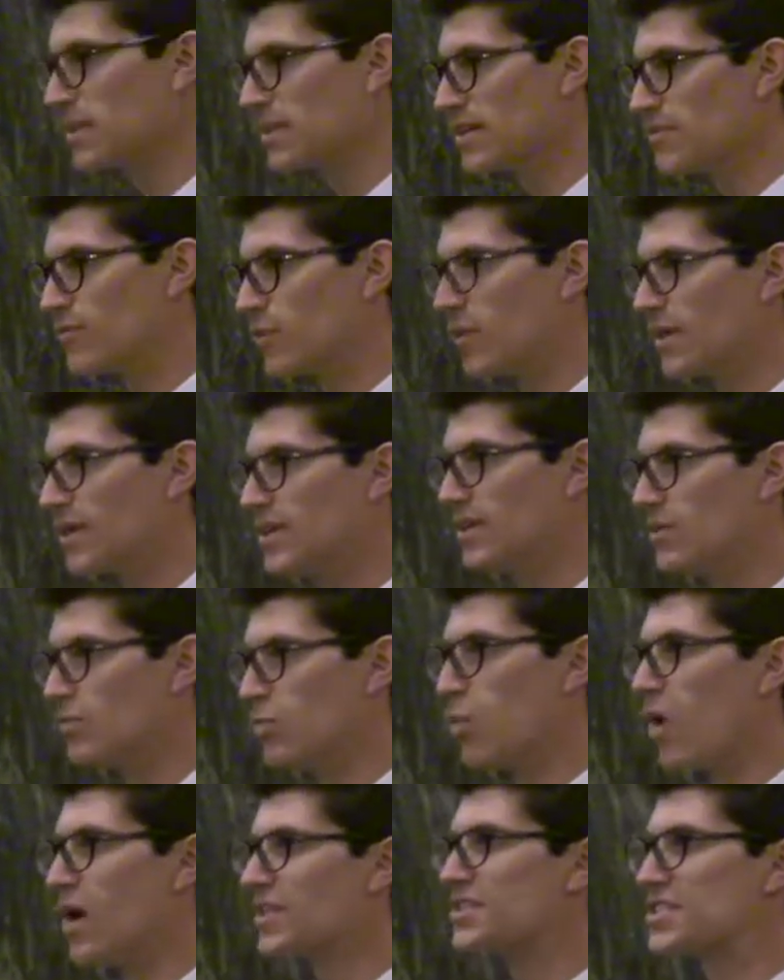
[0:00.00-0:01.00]
believe what he
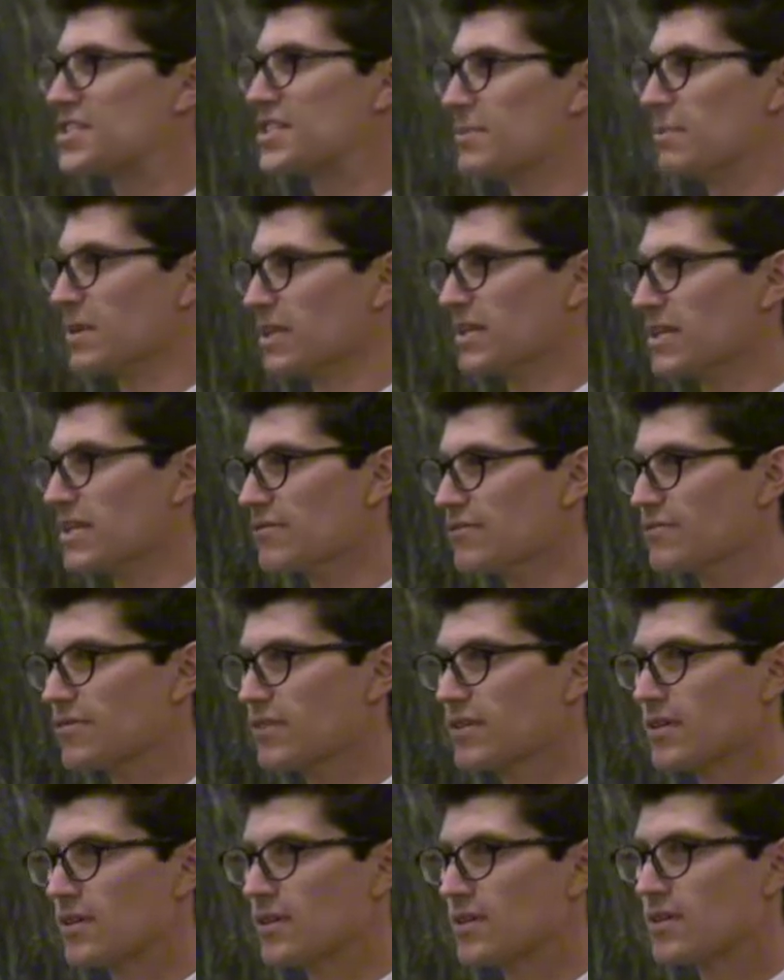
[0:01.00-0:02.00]
wants us to
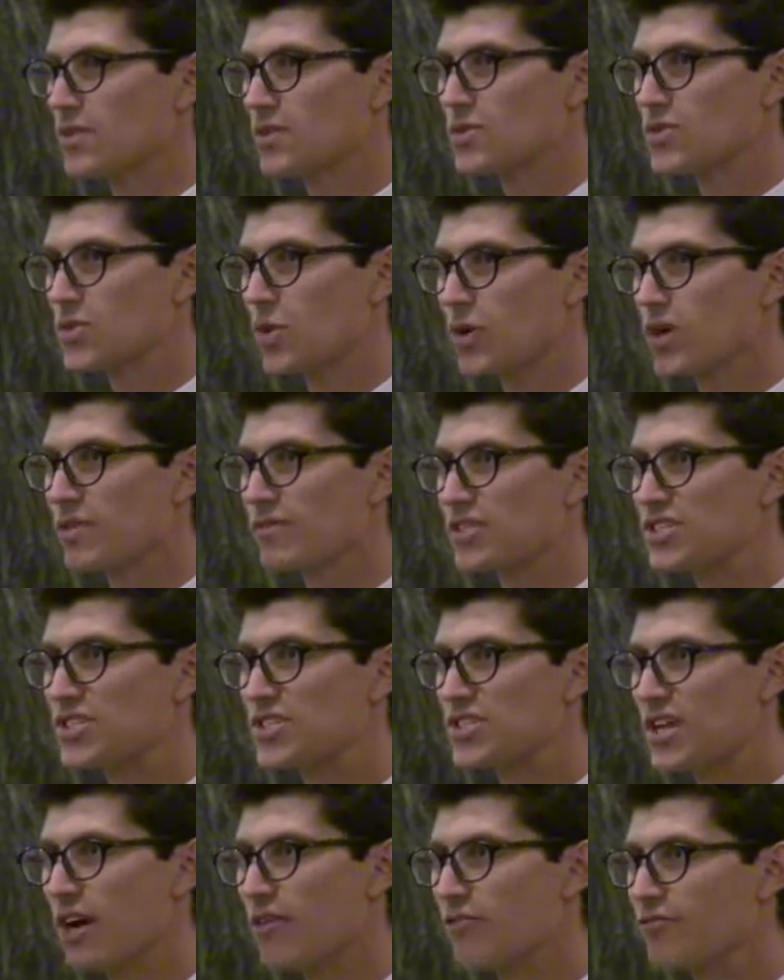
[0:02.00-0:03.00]
believe. Sort of a
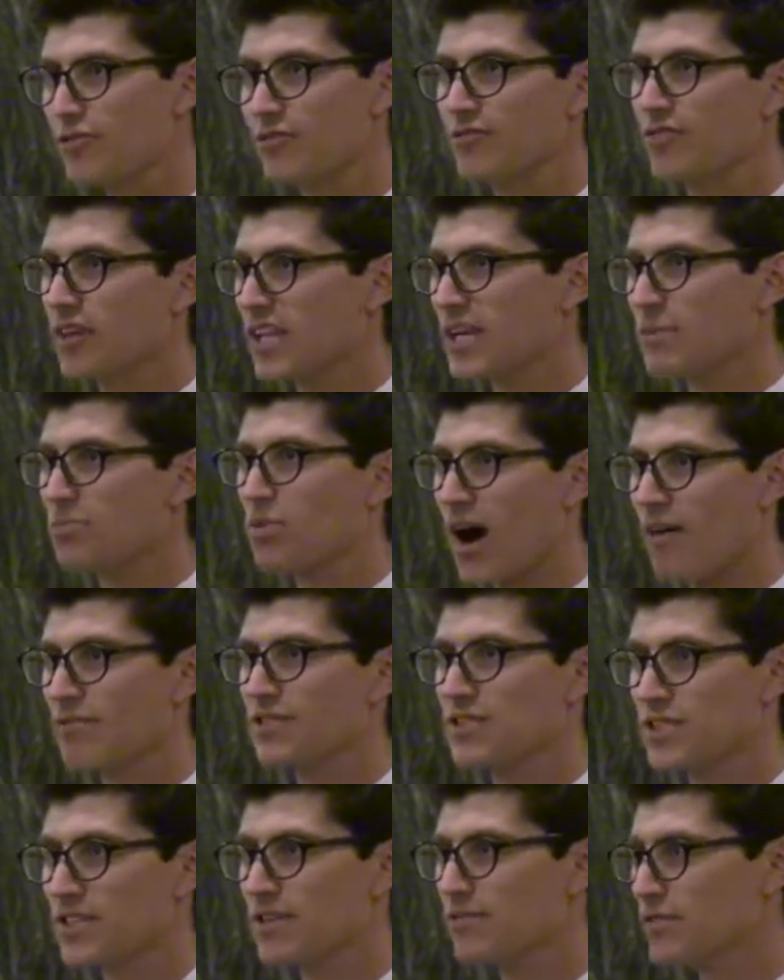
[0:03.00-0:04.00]
self-fulfilling
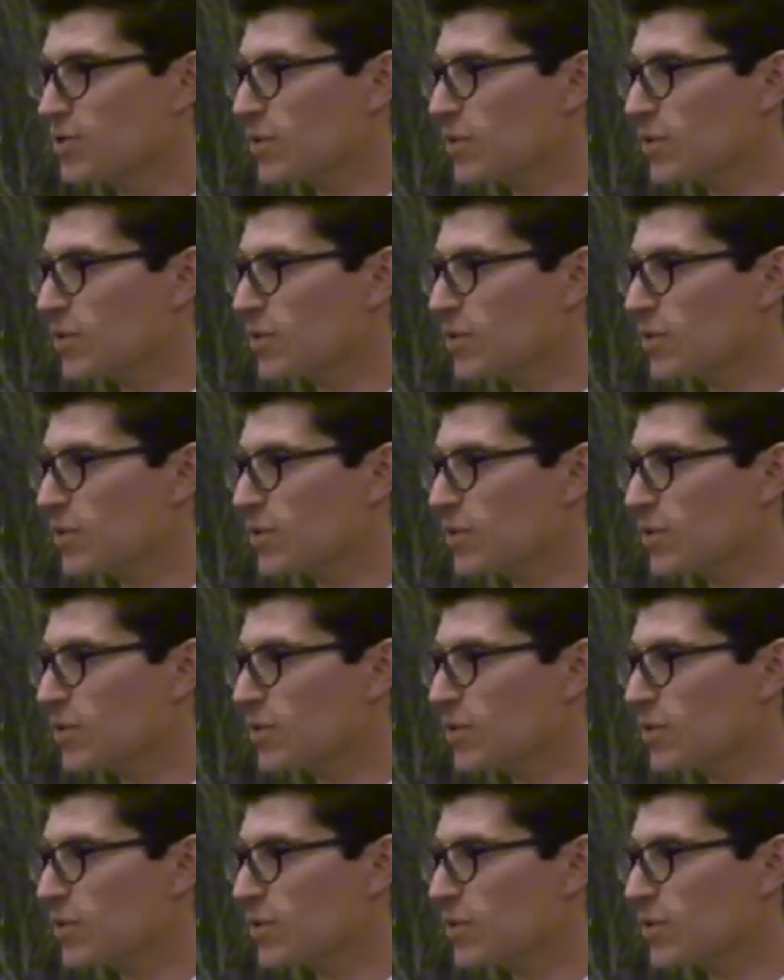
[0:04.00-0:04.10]
prophecy.